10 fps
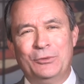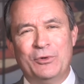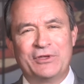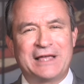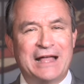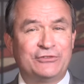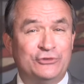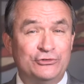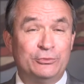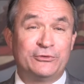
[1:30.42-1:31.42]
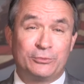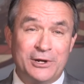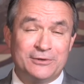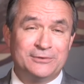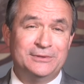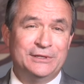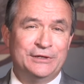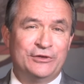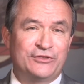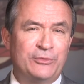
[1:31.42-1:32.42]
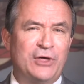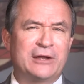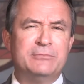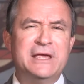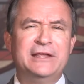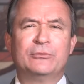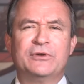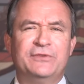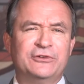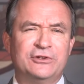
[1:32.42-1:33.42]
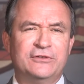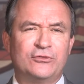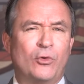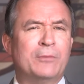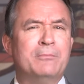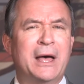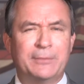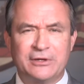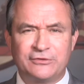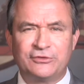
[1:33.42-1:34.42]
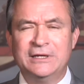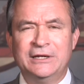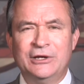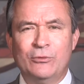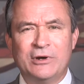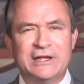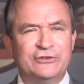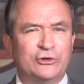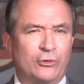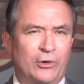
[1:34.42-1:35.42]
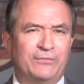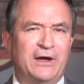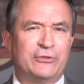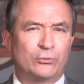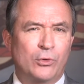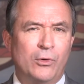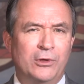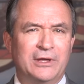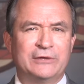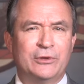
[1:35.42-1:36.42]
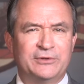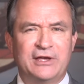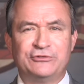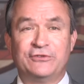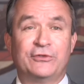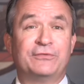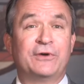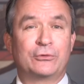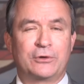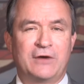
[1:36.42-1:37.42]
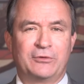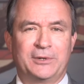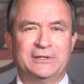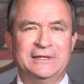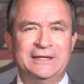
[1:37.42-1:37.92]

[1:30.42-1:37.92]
When the Constitution was written, some thought immediate revisions or amendments were needed to clarify the role and limitations of the federal government,